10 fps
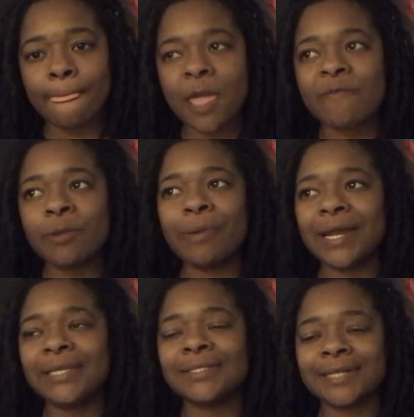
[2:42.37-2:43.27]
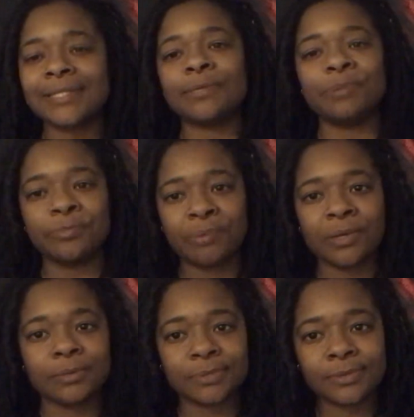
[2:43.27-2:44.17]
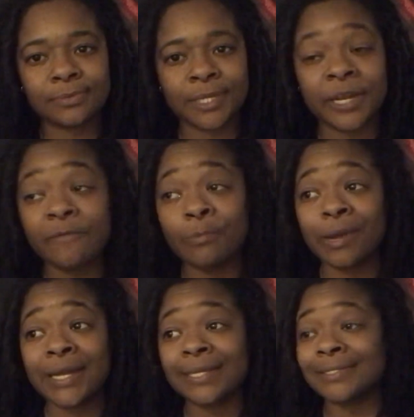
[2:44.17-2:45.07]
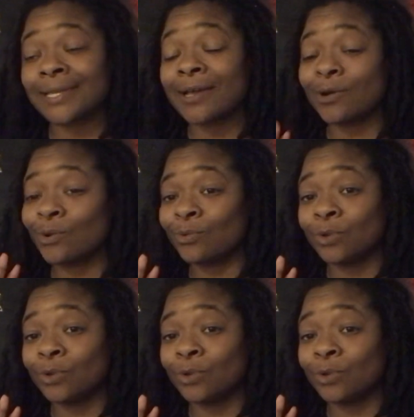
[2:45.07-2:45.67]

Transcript: Everybody is not to be pimped, and everybody is not going to